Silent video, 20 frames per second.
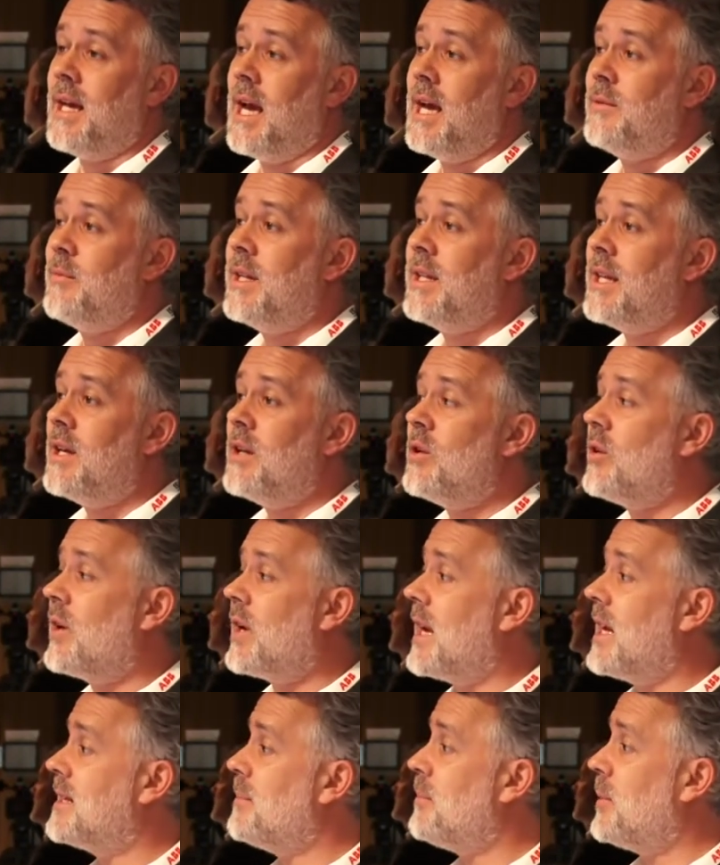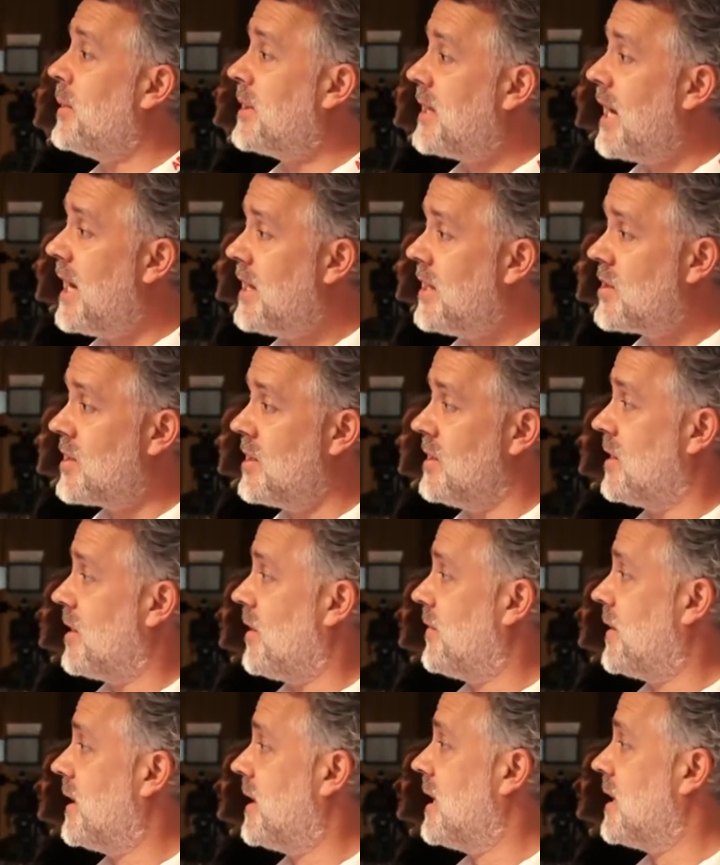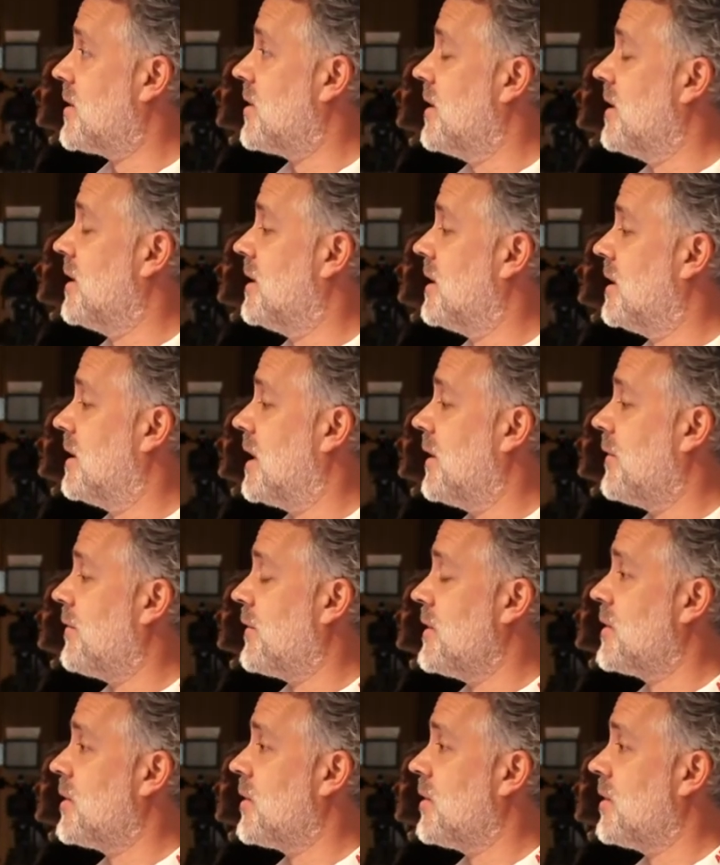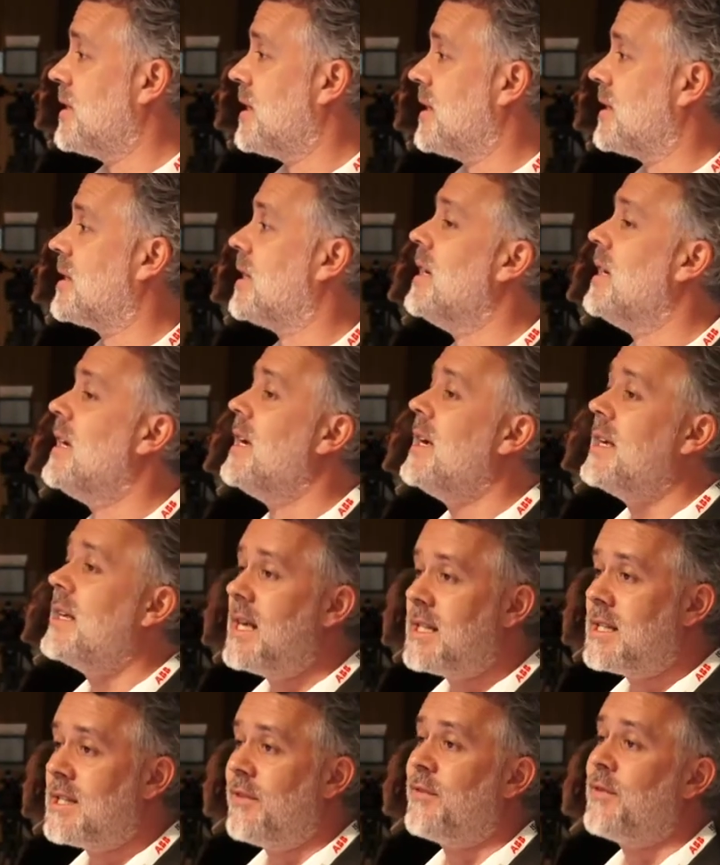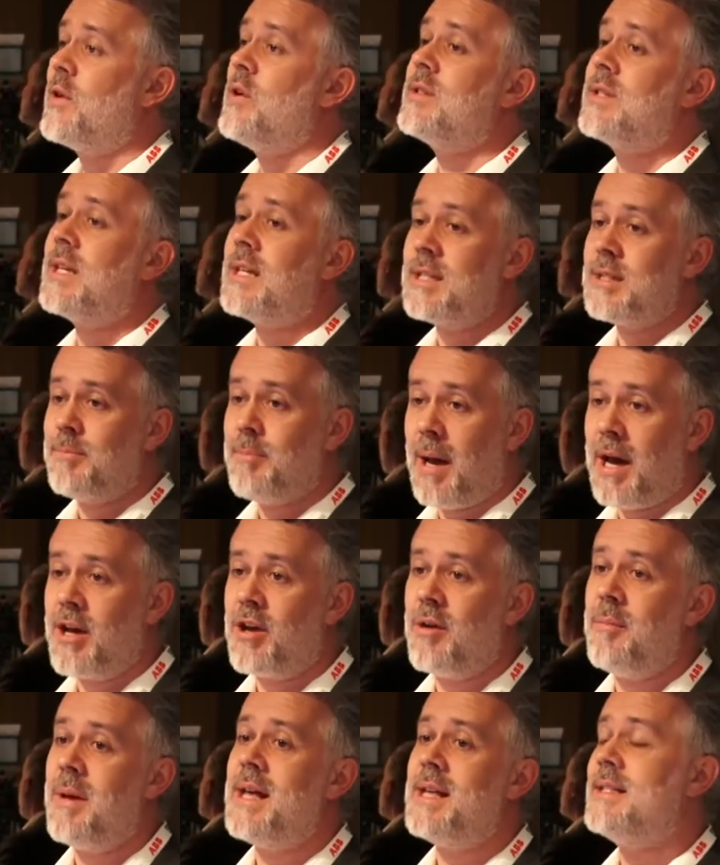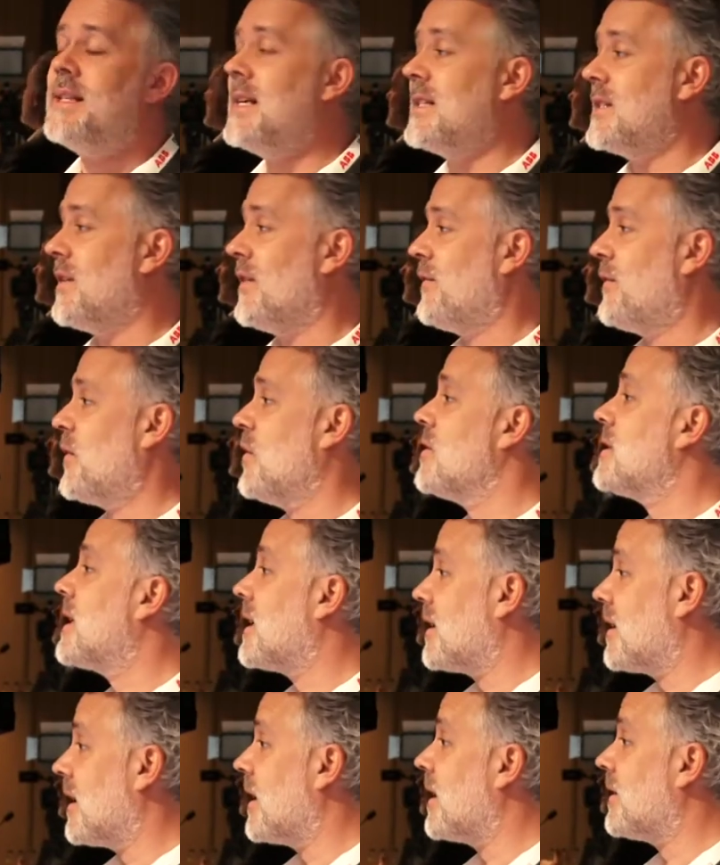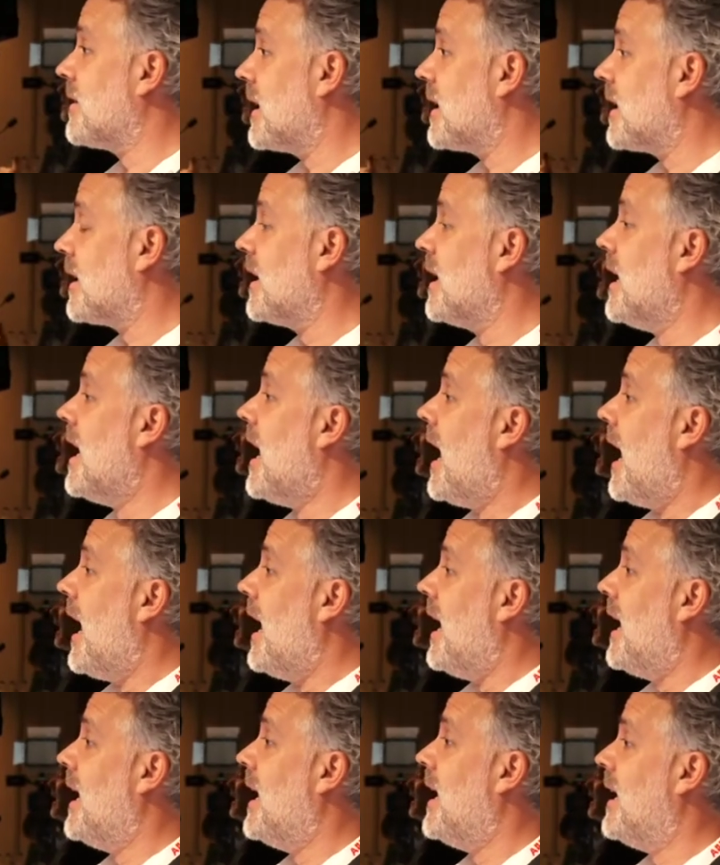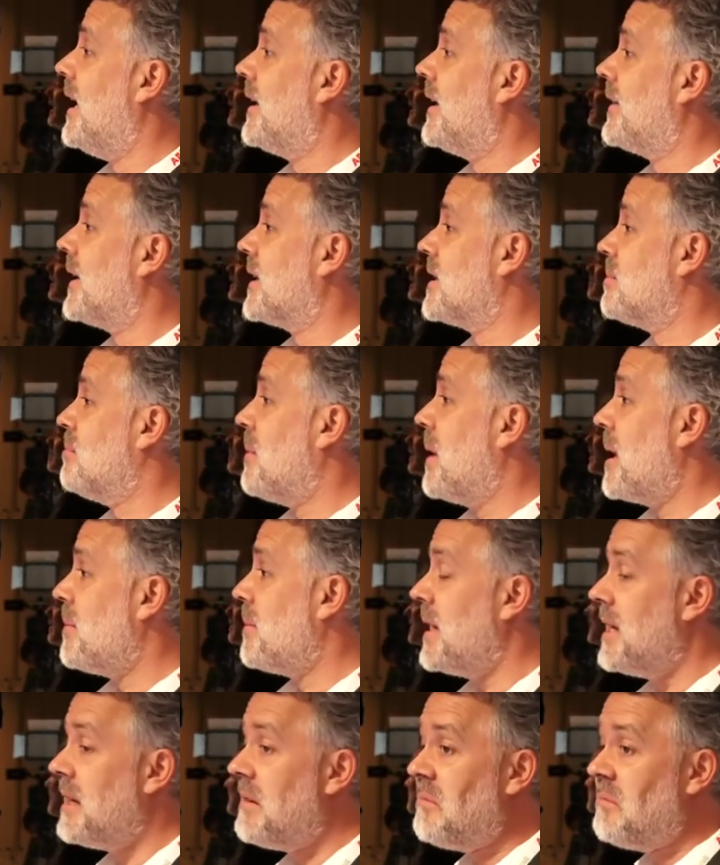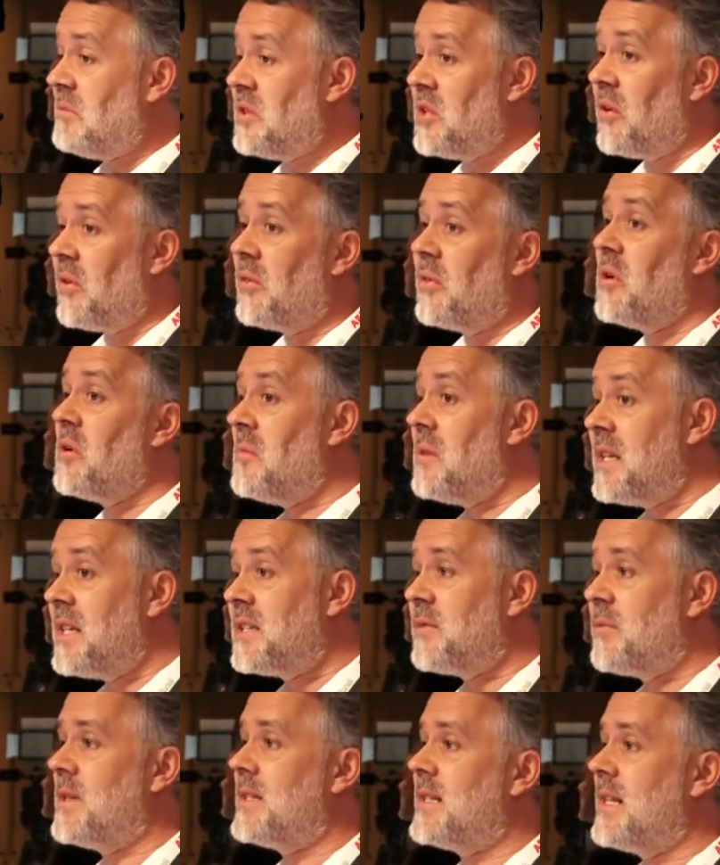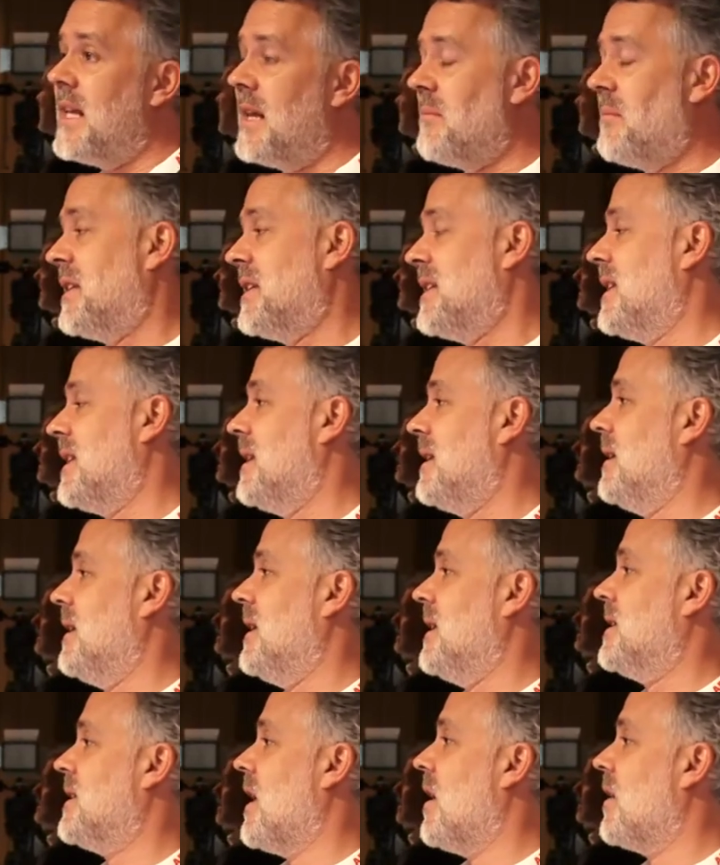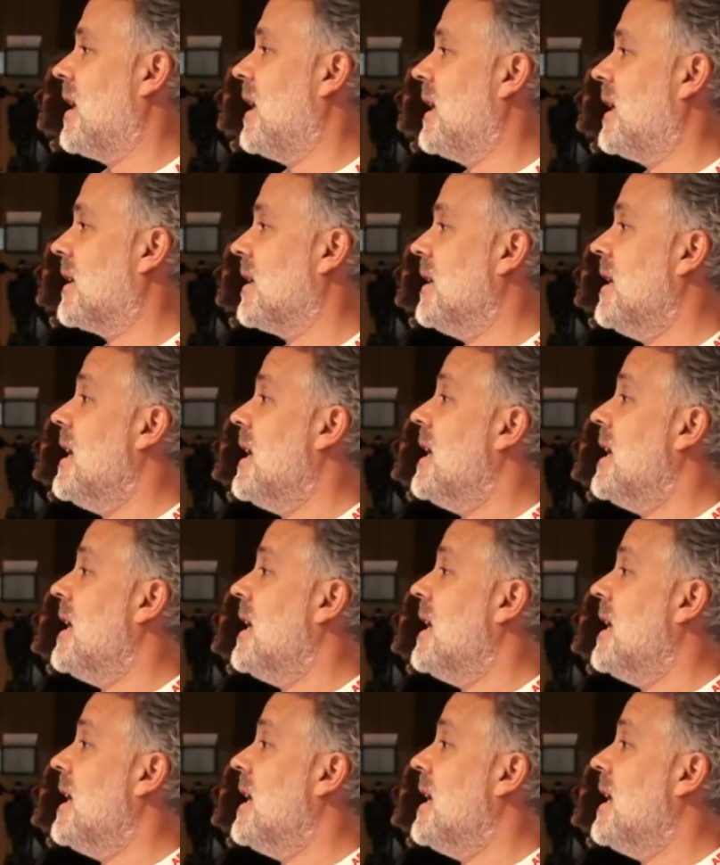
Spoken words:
And when you look at the potentials of the different sources, yes, of course, there's biomass. Yes, of course, there's maybe geothermal in Switzerland, but it's unclear.